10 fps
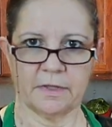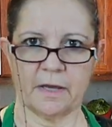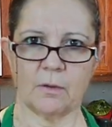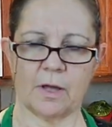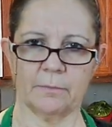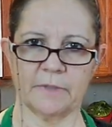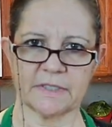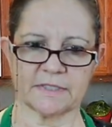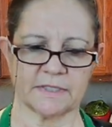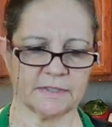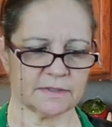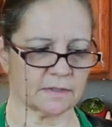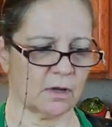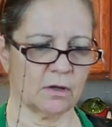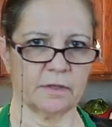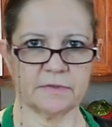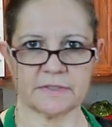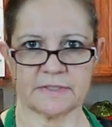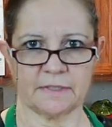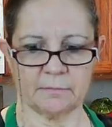Now I'll mix this on the
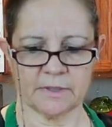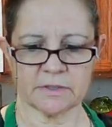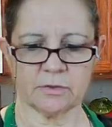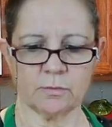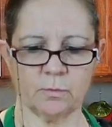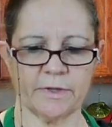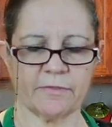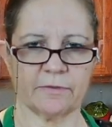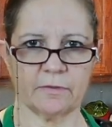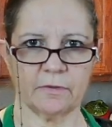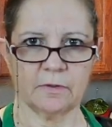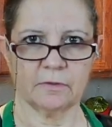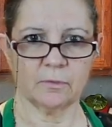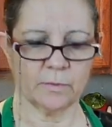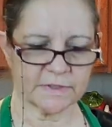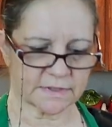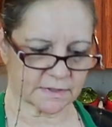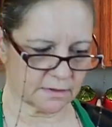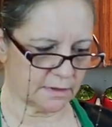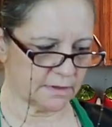stand mixer with the
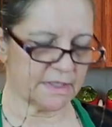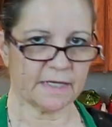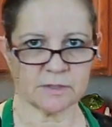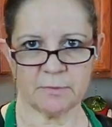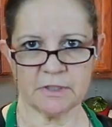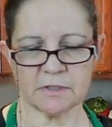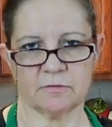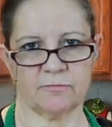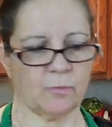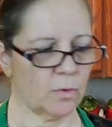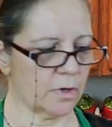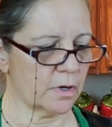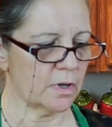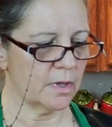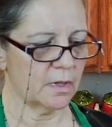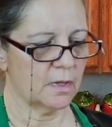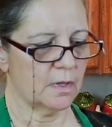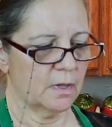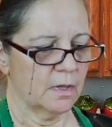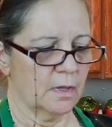whisk attachment for
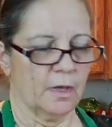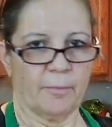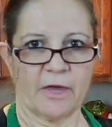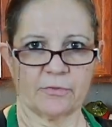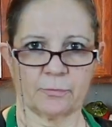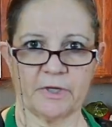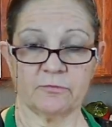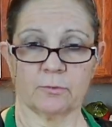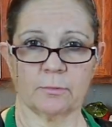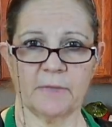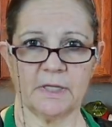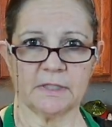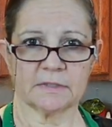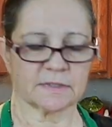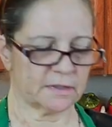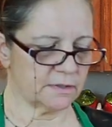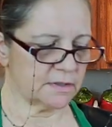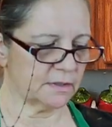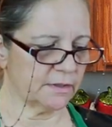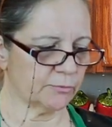about 3 to 4 minutes
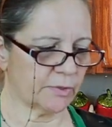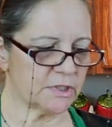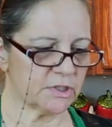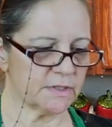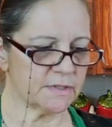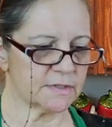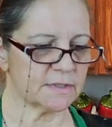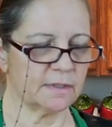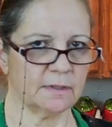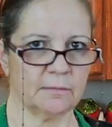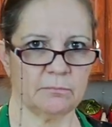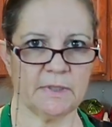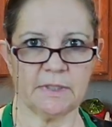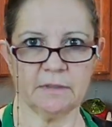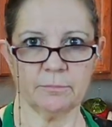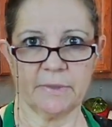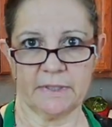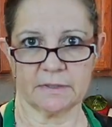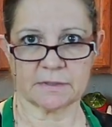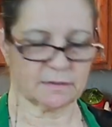until it reaches medium
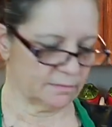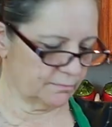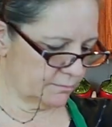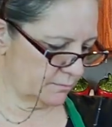peaks.